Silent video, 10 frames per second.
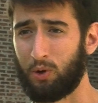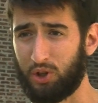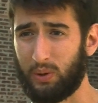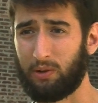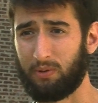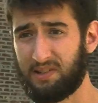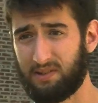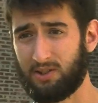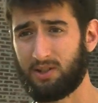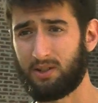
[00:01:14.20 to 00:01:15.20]
We're doing
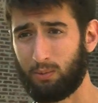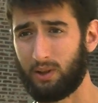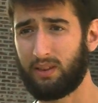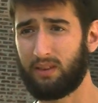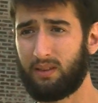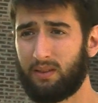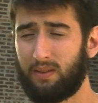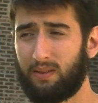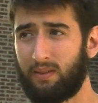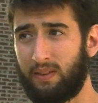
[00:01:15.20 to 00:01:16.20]
research into what
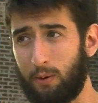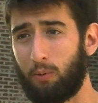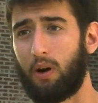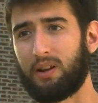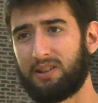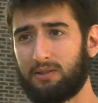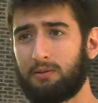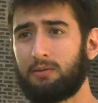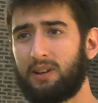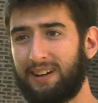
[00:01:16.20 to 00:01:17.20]
they want to
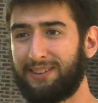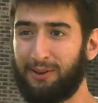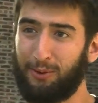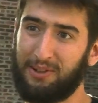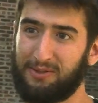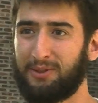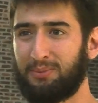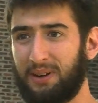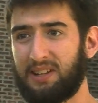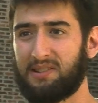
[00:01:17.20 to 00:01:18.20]
do, and they're the ones with the
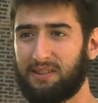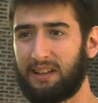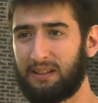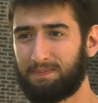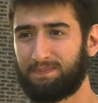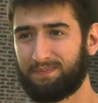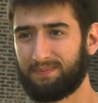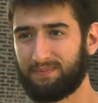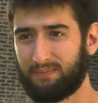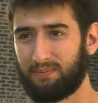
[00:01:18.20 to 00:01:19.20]
money, so they
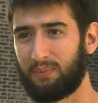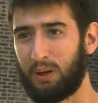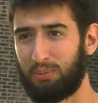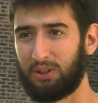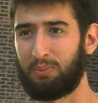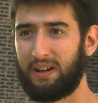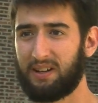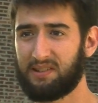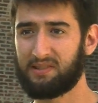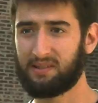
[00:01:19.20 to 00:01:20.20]
might be able to pay
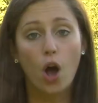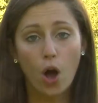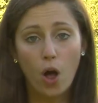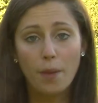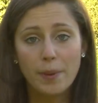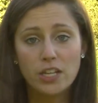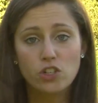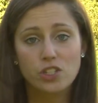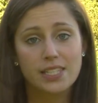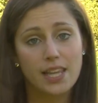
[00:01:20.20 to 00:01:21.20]
us. All
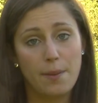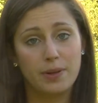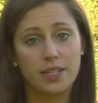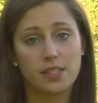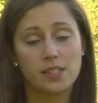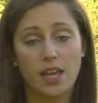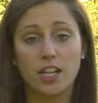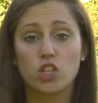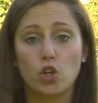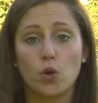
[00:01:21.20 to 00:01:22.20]
majors examined in the
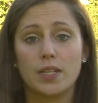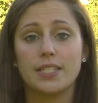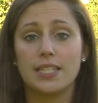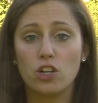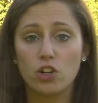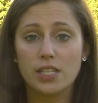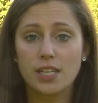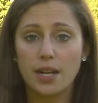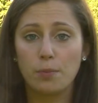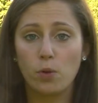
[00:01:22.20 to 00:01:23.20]
study showed a decreased
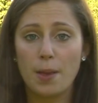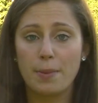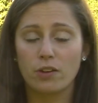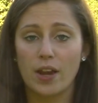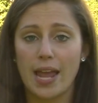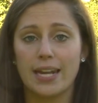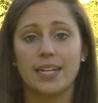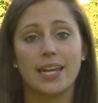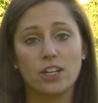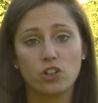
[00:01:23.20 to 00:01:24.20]
unemployment rate and
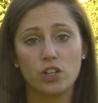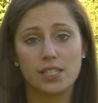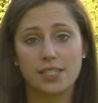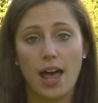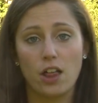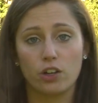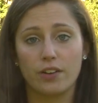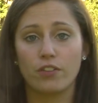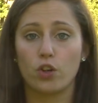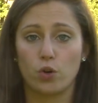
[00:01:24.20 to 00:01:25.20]
an increased salary
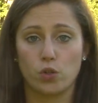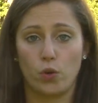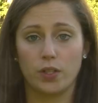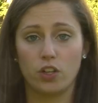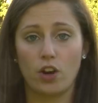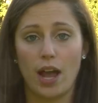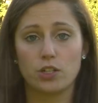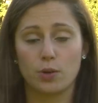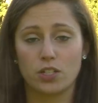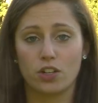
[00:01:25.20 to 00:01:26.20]
for those holding a
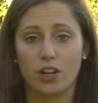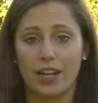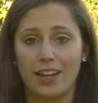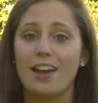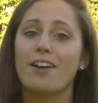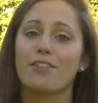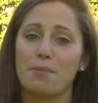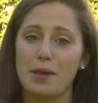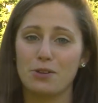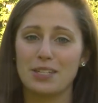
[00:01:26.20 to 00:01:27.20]
graduate degree. For
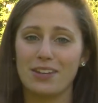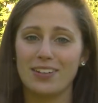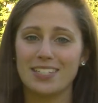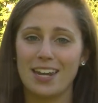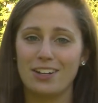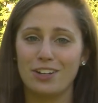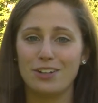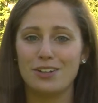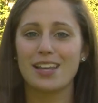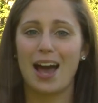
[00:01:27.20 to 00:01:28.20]
BUTV 10
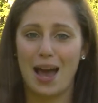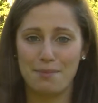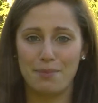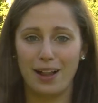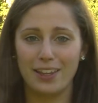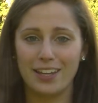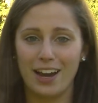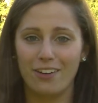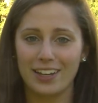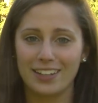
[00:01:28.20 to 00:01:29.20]
News, I'm Molly
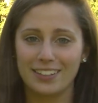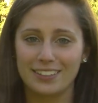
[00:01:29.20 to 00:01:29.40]
Koweek.